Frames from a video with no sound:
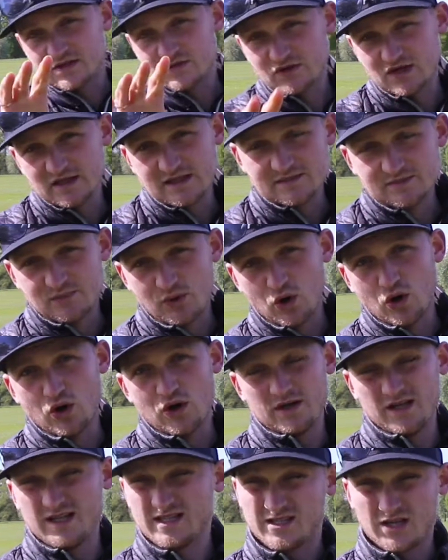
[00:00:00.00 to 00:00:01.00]
is really
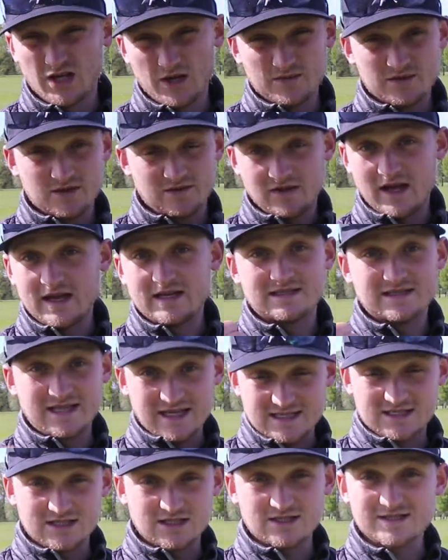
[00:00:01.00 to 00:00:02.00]
important in terms of like
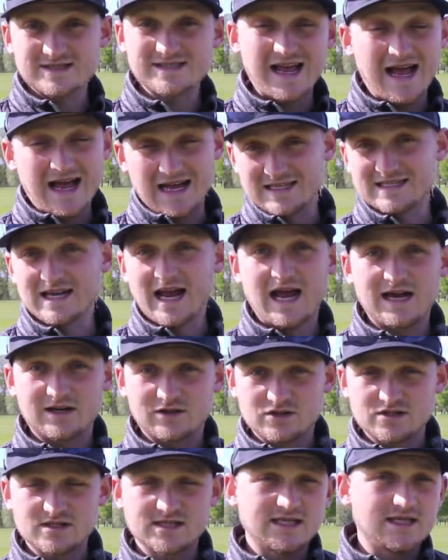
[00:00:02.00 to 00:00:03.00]
distance and
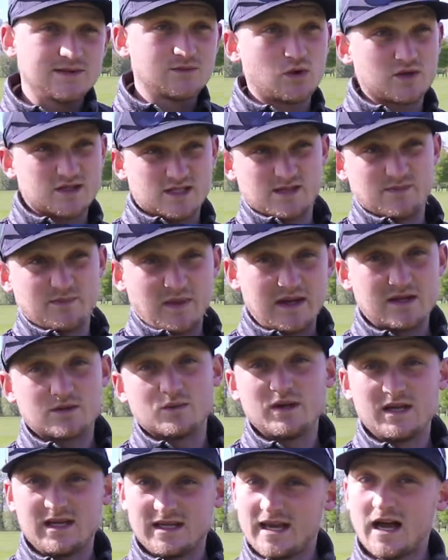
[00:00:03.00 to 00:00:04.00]
accuracy and what spin
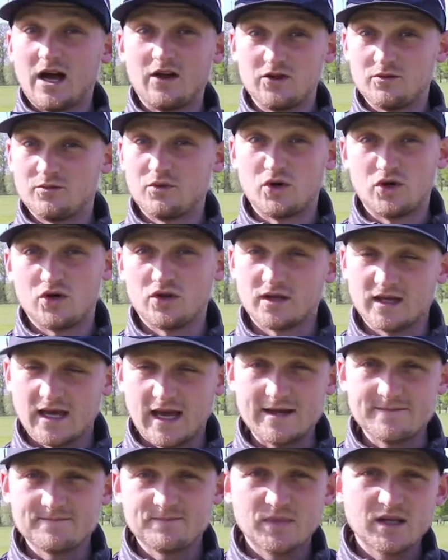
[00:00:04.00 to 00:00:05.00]
we can get on the ball,
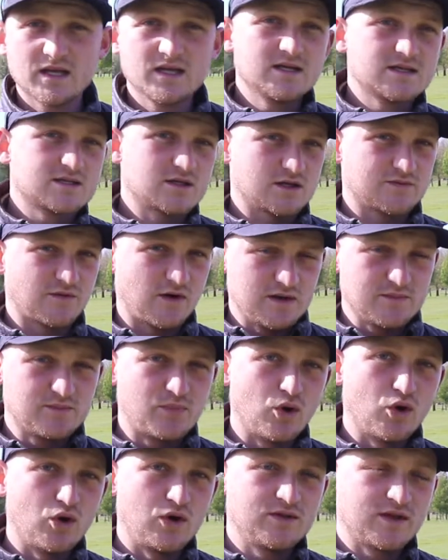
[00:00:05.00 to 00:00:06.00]
okay? So it's very
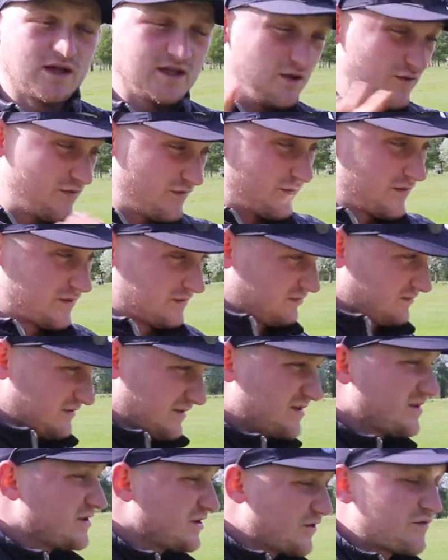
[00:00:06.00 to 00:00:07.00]
important that
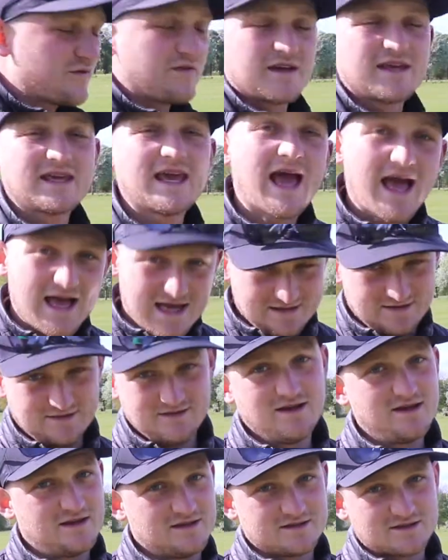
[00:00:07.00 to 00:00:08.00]
you forget
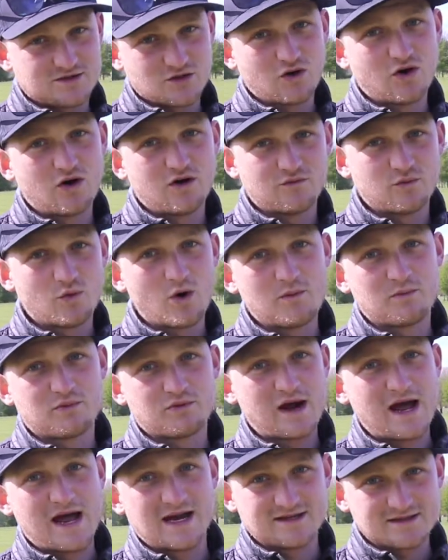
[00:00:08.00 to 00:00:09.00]
sort of what
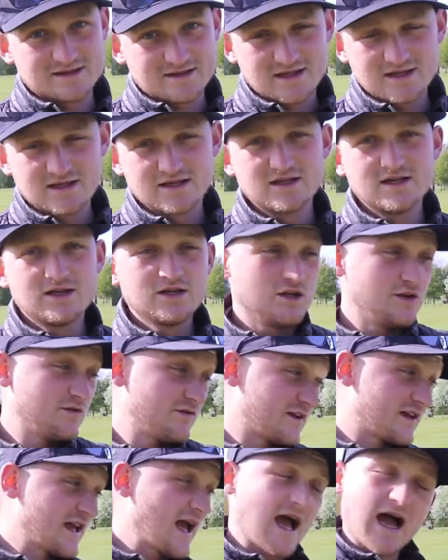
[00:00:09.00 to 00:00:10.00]
brand, you
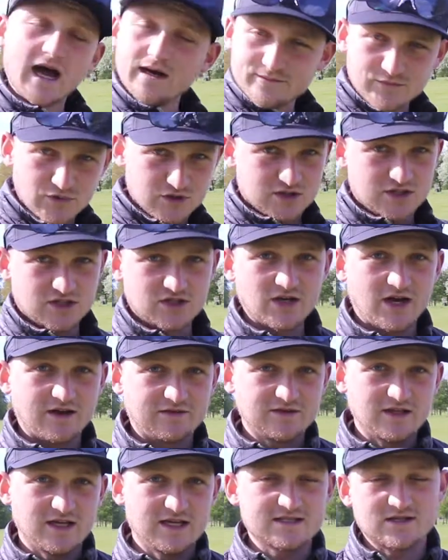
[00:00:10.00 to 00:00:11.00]
forget how much the
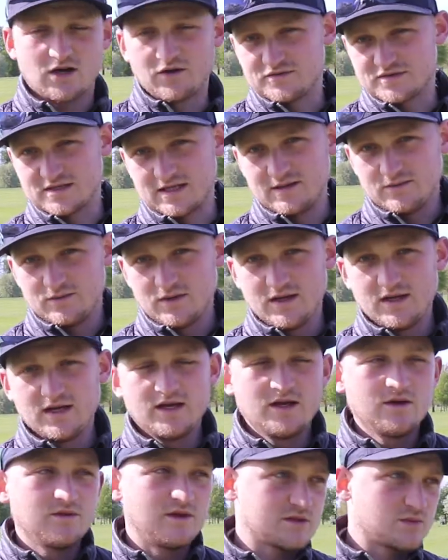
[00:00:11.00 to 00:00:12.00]
shaft is. Obviously,
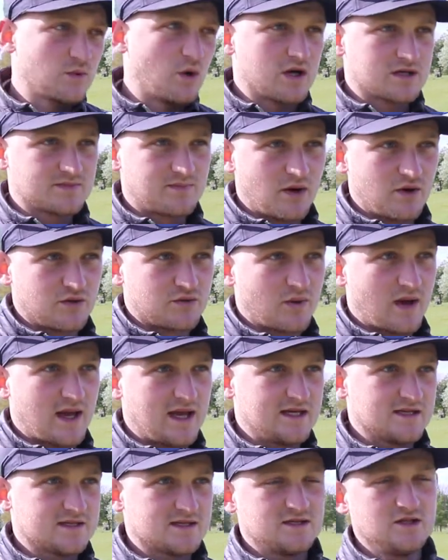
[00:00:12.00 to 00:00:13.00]
this works both
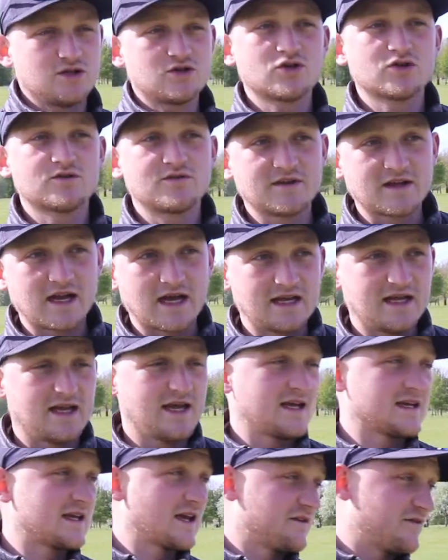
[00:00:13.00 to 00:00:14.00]
ways. You could forget it
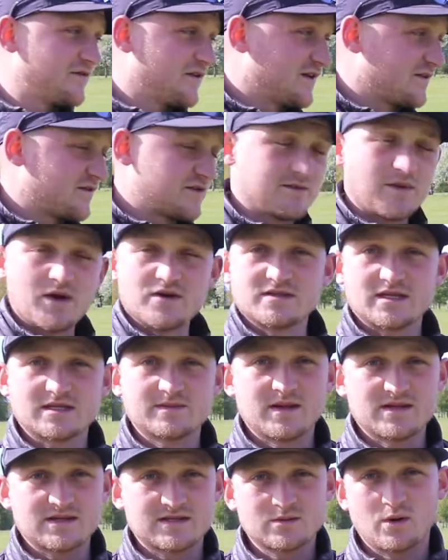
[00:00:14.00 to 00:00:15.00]
and get fitted for the most
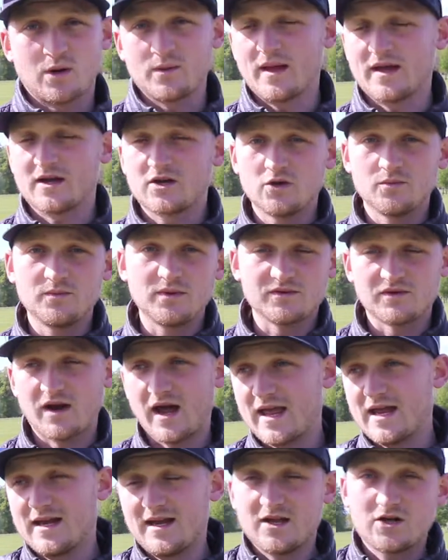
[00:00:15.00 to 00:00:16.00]
expensive one. That could be
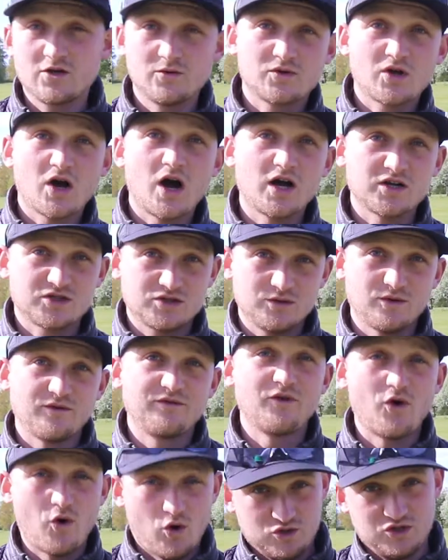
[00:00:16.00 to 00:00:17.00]
right, and it could cost you a
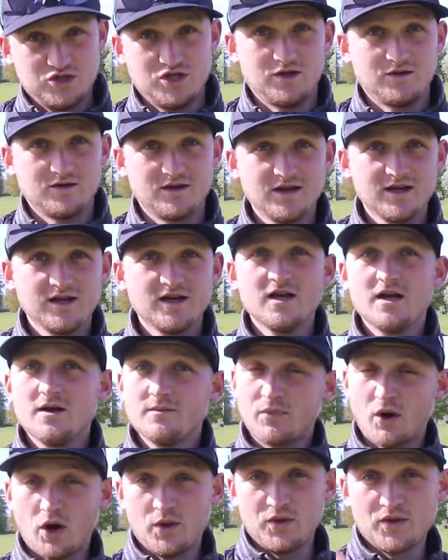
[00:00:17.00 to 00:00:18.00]
fortune.
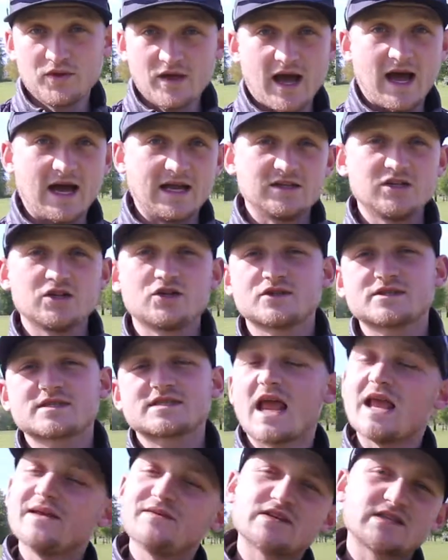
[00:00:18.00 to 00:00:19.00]
But on the other hand, you could
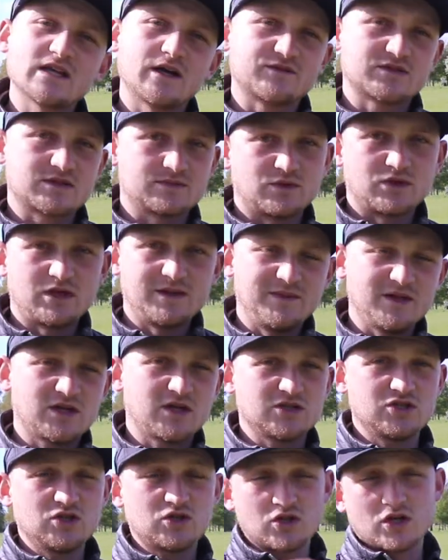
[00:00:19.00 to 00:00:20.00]
save yourself some money
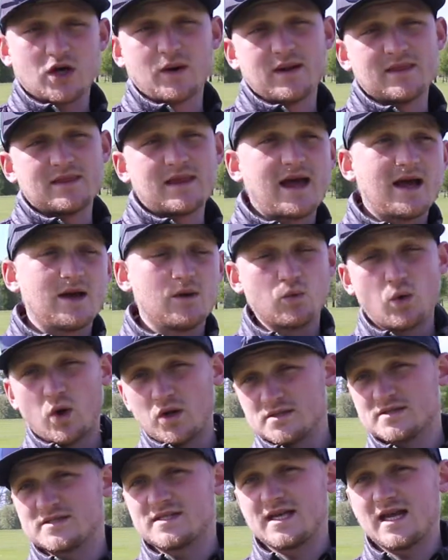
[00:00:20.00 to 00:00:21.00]
because you could go in there
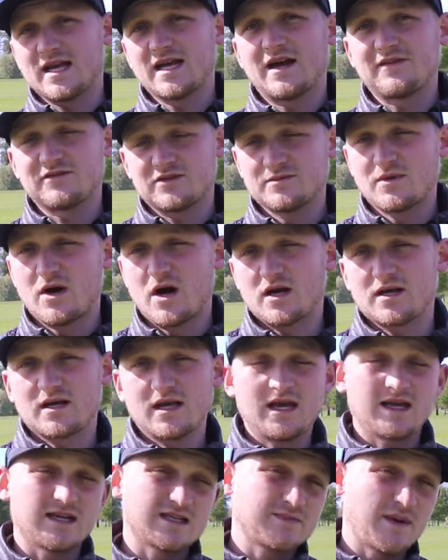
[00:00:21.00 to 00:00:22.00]
wanting an
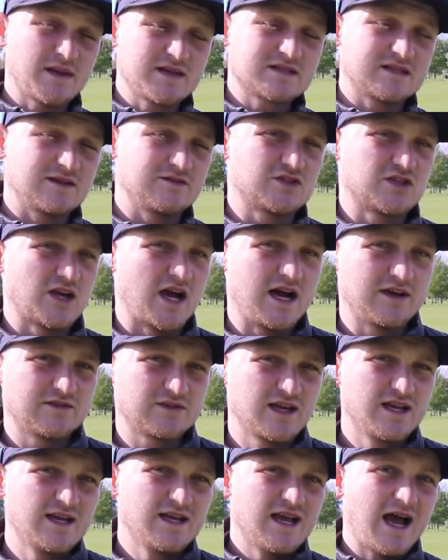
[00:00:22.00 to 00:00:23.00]
aftermarket expensive shaft,
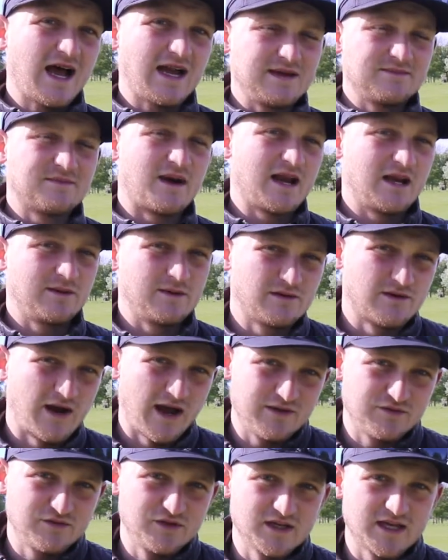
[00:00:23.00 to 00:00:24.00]
and it might not be
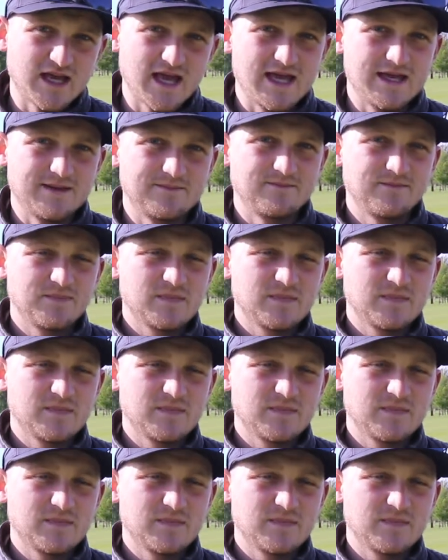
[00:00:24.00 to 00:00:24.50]
right for your game.